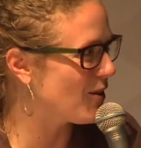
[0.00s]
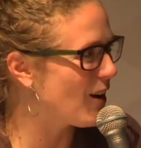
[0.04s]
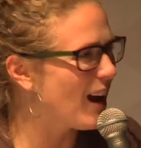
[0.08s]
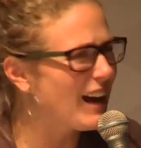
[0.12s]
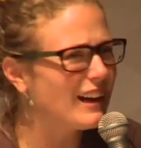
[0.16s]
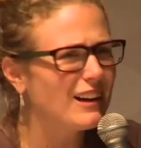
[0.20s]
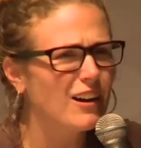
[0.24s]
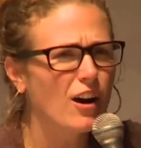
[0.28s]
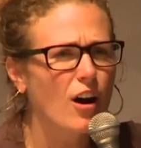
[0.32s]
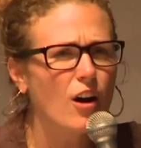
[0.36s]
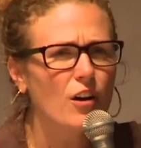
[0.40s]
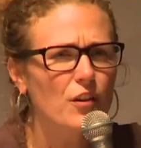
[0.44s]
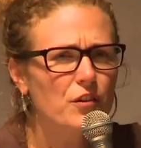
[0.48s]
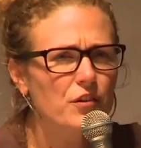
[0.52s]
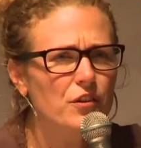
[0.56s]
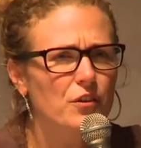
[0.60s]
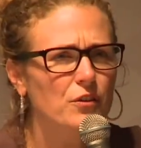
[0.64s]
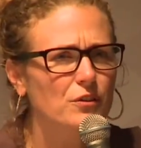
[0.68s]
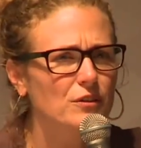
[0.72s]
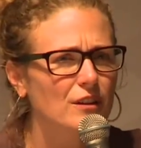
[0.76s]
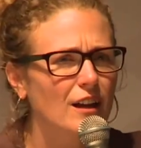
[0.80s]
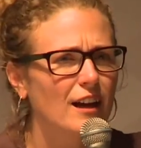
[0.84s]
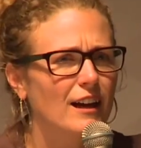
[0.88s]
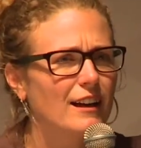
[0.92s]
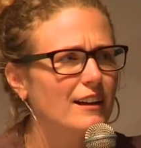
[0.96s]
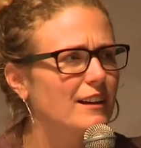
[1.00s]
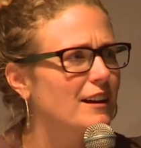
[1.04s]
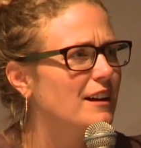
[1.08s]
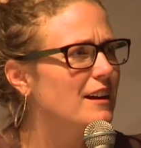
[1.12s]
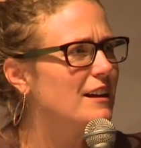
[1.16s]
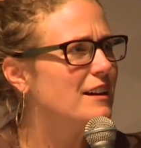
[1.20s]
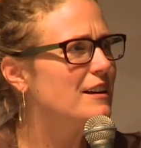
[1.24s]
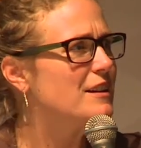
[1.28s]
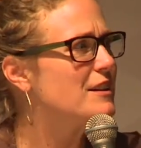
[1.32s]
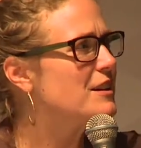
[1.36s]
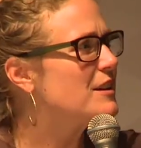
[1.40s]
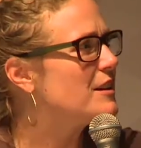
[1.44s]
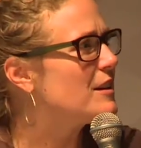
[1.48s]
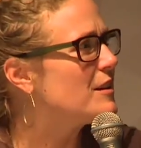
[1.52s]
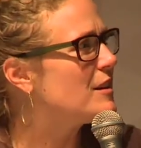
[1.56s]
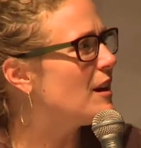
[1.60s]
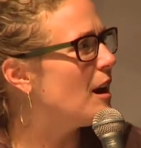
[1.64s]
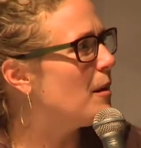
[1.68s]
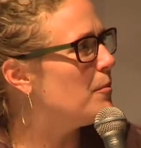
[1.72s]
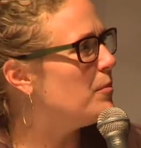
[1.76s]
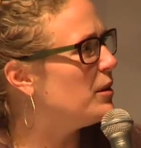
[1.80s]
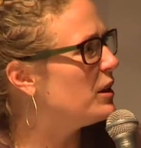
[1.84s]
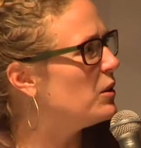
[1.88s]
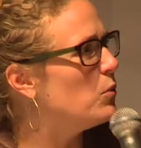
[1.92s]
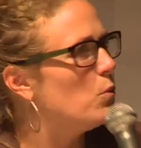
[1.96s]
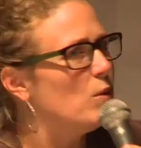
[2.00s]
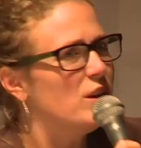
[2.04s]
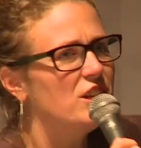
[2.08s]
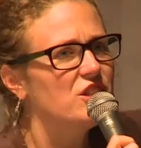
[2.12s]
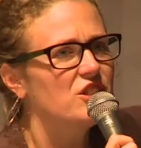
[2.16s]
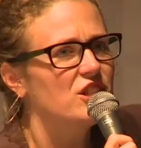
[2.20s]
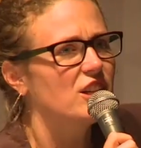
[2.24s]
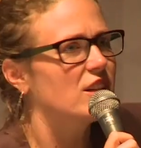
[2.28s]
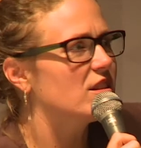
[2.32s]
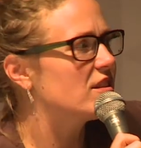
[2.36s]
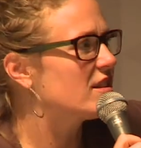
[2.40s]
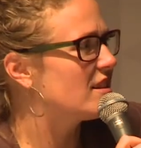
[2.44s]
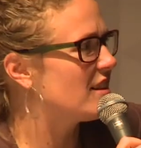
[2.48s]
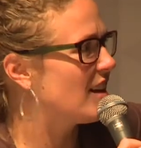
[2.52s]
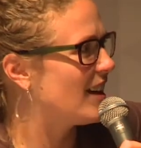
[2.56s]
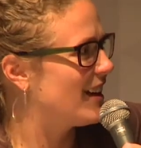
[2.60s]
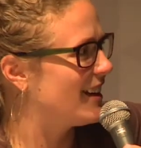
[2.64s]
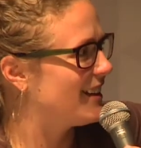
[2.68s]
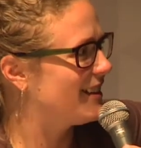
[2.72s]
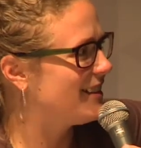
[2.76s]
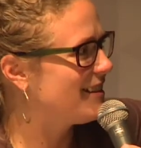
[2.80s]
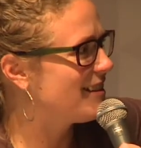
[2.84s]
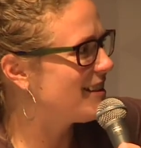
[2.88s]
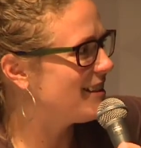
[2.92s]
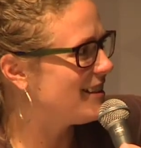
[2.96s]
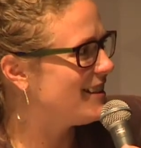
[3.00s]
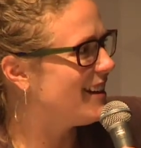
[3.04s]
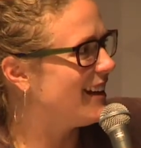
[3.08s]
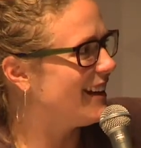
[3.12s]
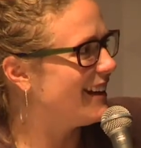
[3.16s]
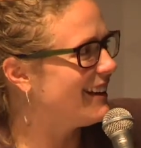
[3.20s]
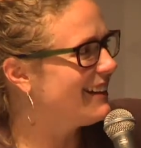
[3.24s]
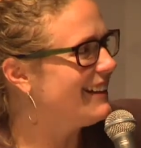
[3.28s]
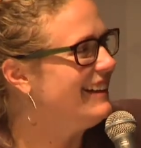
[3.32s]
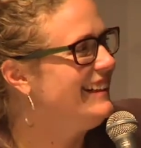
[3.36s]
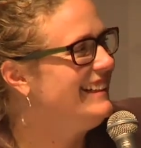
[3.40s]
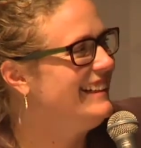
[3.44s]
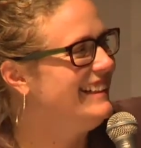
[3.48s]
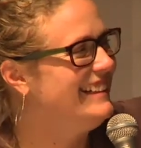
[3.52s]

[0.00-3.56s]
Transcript: I'd also like a big OuiShare sign to take.